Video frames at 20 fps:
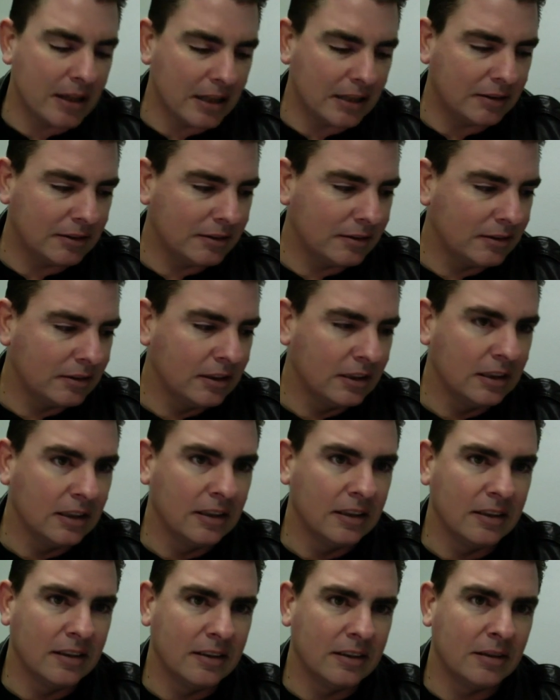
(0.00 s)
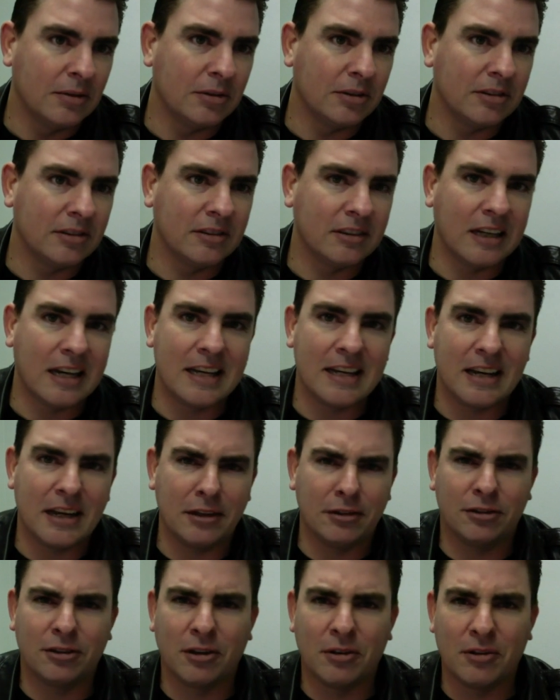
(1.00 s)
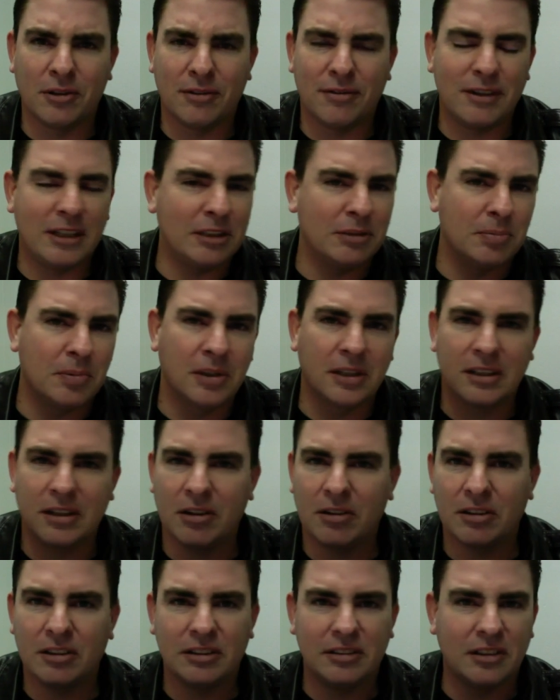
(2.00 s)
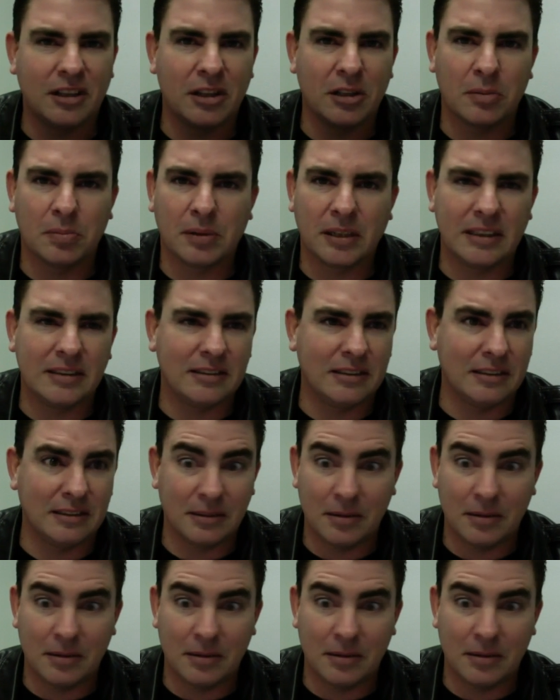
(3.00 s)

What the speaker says: I saw on Facebook and all these other places,